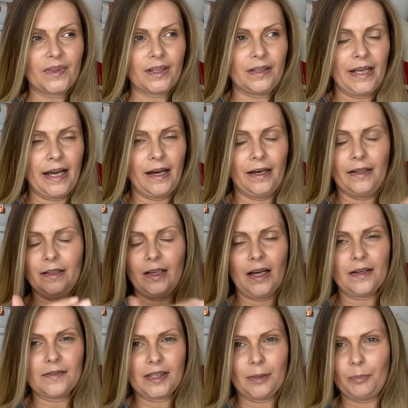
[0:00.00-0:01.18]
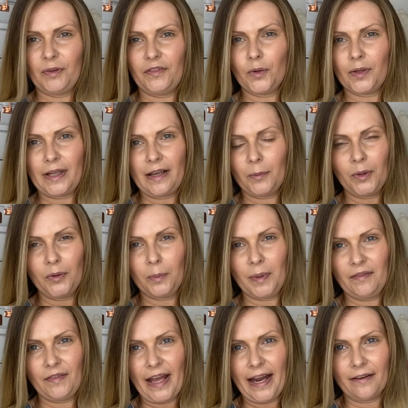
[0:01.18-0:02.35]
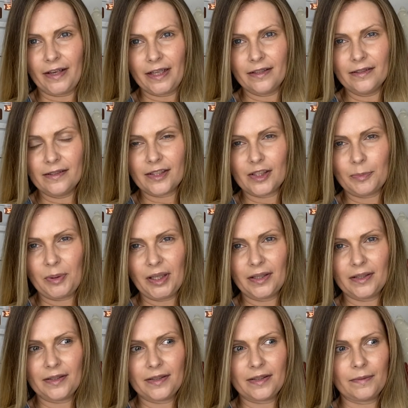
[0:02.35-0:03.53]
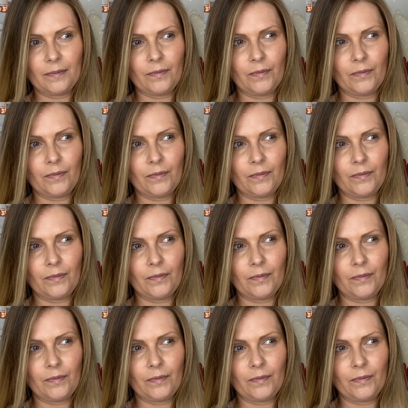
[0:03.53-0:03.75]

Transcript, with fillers: Now, like i said before, there will be variants because